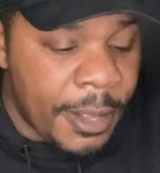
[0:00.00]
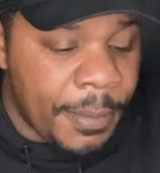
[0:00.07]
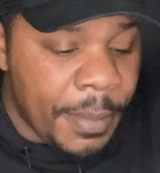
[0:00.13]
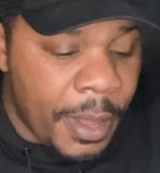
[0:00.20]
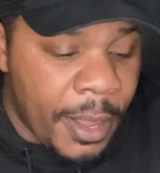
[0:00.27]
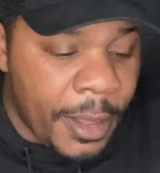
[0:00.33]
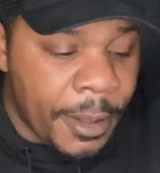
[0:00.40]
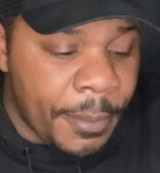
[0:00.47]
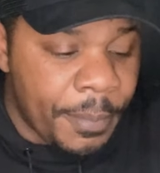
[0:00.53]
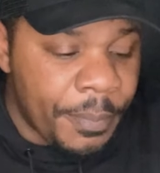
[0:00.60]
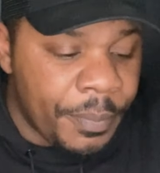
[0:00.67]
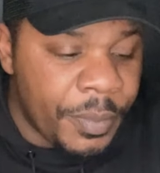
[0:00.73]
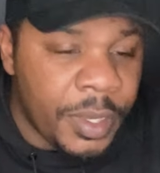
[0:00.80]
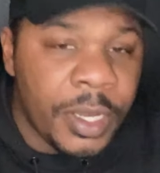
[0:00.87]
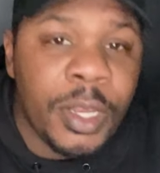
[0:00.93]

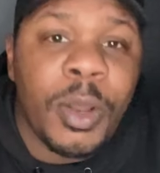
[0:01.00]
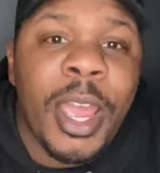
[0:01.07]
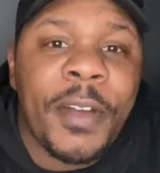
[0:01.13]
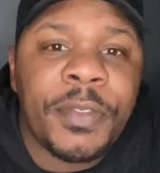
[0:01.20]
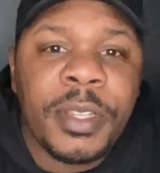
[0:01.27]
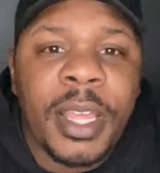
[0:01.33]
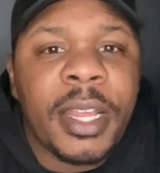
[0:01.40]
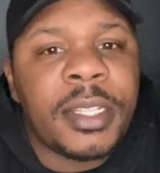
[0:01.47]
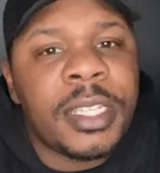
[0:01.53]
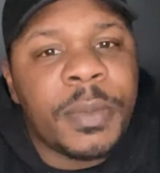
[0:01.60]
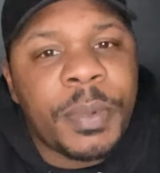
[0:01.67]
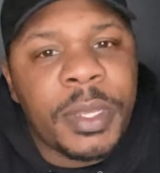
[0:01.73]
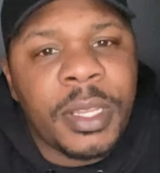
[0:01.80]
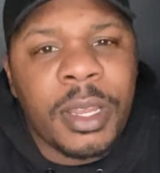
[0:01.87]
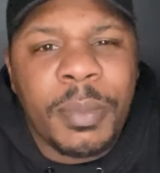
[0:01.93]
After that,
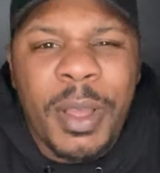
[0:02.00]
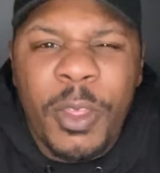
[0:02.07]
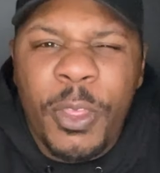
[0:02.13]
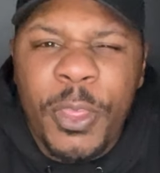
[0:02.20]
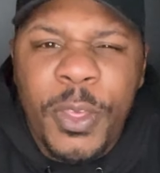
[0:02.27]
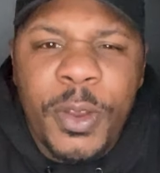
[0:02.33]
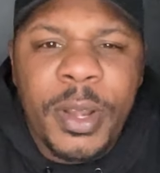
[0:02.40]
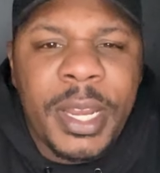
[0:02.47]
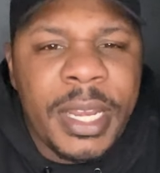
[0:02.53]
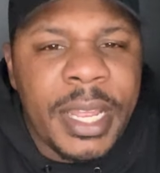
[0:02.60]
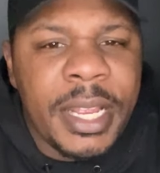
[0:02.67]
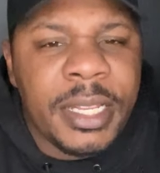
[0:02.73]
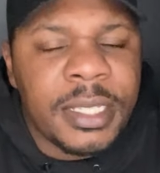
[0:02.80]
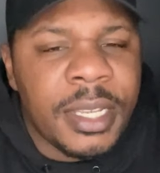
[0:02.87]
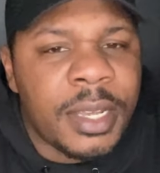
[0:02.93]
typically about 30
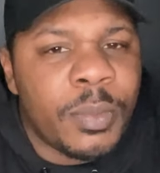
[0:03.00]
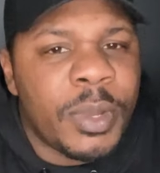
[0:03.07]
days in,